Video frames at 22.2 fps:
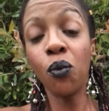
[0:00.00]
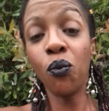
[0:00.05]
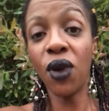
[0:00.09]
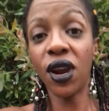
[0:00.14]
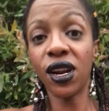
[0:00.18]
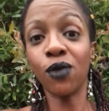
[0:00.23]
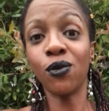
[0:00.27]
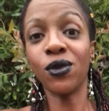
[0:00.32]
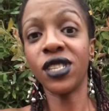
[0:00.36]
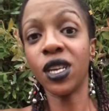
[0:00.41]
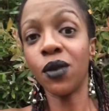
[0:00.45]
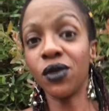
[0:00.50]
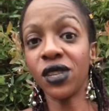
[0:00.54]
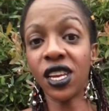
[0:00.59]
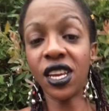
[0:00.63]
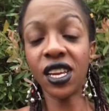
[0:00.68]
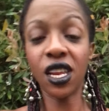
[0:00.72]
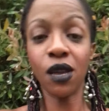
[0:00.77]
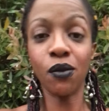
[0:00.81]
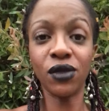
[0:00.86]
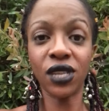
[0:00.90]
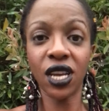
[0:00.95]
Brandon was able to
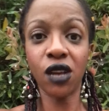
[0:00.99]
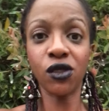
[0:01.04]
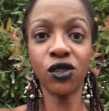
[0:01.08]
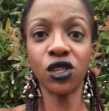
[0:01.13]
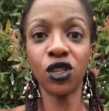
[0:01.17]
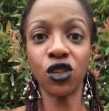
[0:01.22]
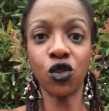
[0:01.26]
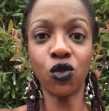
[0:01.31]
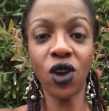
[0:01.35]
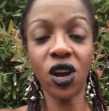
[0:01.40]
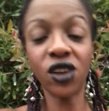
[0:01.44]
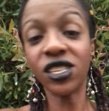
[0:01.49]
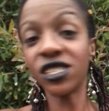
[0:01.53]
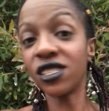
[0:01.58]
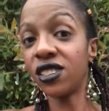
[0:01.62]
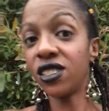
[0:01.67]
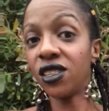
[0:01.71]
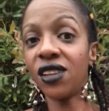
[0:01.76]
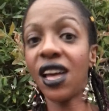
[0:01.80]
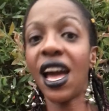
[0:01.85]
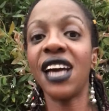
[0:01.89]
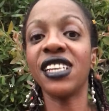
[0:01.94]
get him down to the ground. He
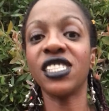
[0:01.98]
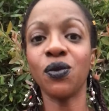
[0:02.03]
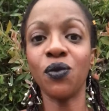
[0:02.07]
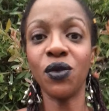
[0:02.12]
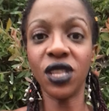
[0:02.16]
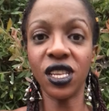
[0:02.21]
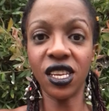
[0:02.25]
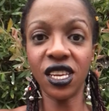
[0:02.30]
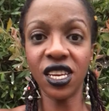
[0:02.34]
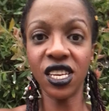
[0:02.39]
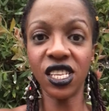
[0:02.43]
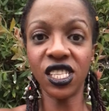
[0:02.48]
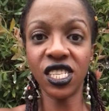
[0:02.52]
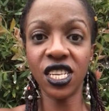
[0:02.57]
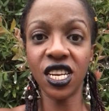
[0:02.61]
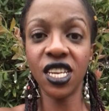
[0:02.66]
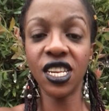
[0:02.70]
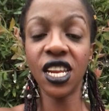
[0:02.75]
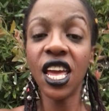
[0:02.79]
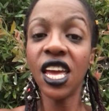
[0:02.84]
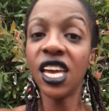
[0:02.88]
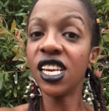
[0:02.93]
still has him in the
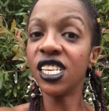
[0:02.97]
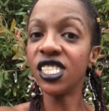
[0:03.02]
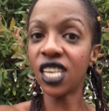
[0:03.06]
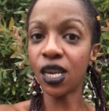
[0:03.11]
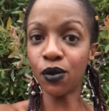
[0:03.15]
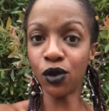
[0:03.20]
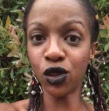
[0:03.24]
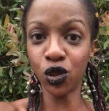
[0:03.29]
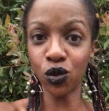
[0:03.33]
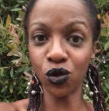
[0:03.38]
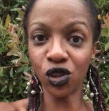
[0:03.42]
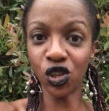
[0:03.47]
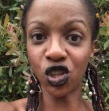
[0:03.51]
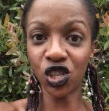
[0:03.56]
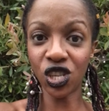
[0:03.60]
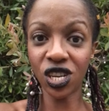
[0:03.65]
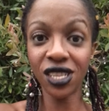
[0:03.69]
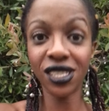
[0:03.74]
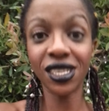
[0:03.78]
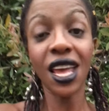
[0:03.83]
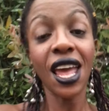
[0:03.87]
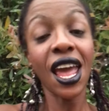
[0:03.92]
guillotine. He's able to
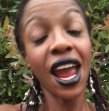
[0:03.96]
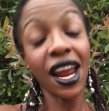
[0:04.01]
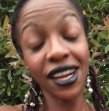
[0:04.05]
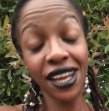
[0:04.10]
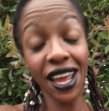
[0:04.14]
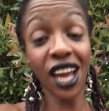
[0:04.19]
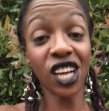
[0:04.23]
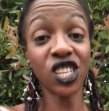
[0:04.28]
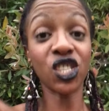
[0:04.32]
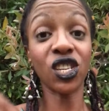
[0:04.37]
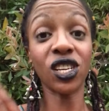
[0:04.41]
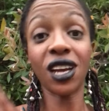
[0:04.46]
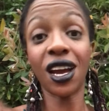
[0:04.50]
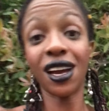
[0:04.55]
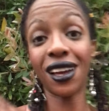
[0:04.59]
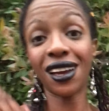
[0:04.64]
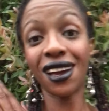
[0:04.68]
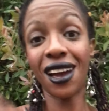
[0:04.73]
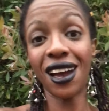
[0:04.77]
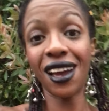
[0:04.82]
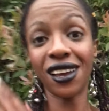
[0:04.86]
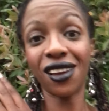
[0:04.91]
adjust, and he actually
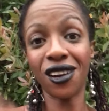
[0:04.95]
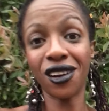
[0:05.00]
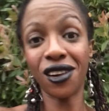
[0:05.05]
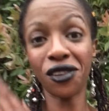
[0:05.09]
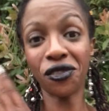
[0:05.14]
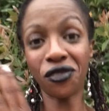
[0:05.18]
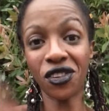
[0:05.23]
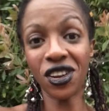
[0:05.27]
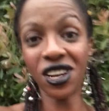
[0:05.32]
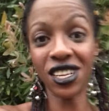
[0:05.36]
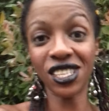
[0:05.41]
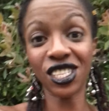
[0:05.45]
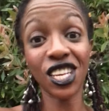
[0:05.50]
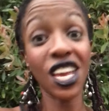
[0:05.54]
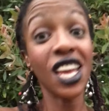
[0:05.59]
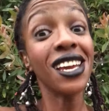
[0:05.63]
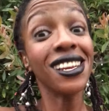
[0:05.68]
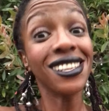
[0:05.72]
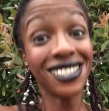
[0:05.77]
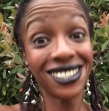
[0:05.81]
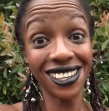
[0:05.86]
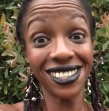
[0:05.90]
got Kai Kara France
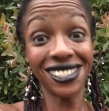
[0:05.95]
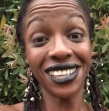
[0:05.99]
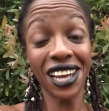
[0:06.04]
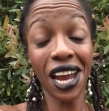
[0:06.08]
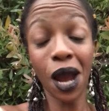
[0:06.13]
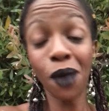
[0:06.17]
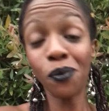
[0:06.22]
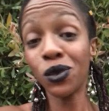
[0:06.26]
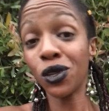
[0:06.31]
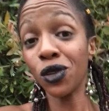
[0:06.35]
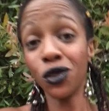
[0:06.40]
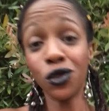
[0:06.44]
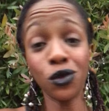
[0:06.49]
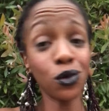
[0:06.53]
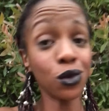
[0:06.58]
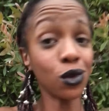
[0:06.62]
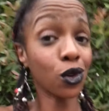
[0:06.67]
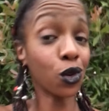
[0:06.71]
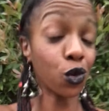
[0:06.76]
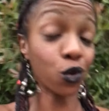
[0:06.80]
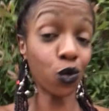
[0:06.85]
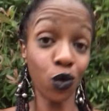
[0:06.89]
to tap. So this
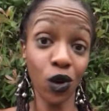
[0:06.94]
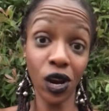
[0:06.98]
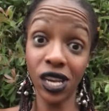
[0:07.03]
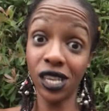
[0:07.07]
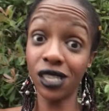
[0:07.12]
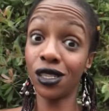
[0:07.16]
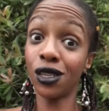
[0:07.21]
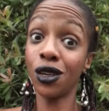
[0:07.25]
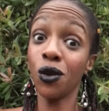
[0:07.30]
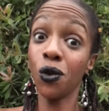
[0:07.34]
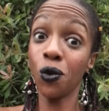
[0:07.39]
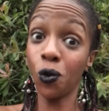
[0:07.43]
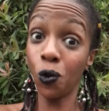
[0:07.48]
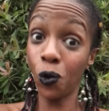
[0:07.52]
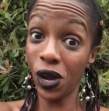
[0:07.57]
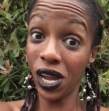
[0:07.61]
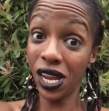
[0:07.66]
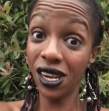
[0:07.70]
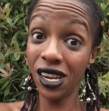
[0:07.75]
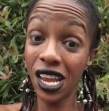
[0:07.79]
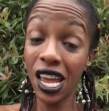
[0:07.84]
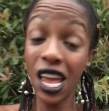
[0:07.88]
was a great
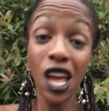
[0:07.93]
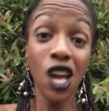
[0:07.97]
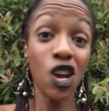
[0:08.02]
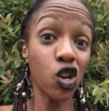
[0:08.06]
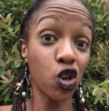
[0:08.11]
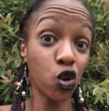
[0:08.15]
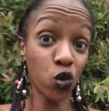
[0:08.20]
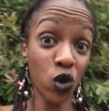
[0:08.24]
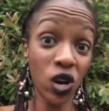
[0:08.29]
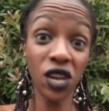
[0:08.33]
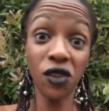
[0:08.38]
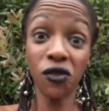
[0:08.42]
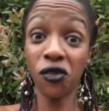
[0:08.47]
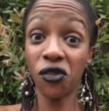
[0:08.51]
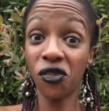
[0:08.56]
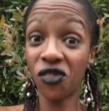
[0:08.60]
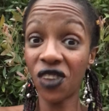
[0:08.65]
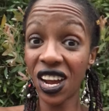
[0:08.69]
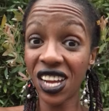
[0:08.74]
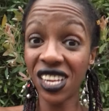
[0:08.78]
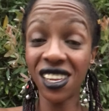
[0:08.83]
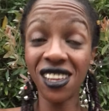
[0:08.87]
win, great
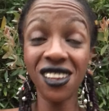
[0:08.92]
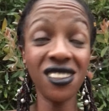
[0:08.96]
fight.